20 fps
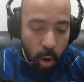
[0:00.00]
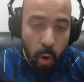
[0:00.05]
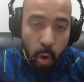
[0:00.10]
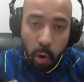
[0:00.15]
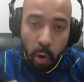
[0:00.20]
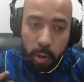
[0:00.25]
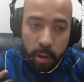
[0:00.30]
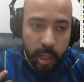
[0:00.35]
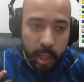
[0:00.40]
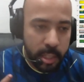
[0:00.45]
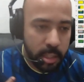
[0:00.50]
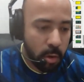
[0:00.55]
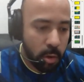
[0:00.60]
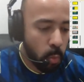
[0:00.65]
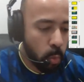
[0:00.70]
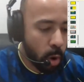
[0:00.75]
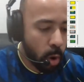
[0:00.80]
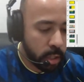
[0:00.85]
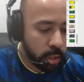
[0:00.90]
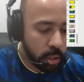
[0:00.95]
or does a
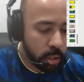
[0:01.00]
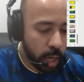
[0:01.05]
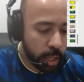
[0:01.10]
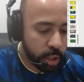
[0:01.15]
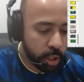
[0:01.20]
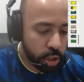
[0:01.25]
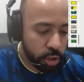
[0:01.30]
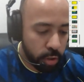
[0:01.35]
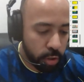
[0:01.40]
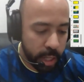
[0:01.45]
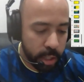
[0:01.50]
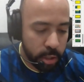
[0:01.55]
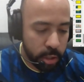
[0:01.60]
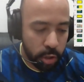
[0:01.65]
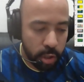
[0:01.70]
one-touch straight to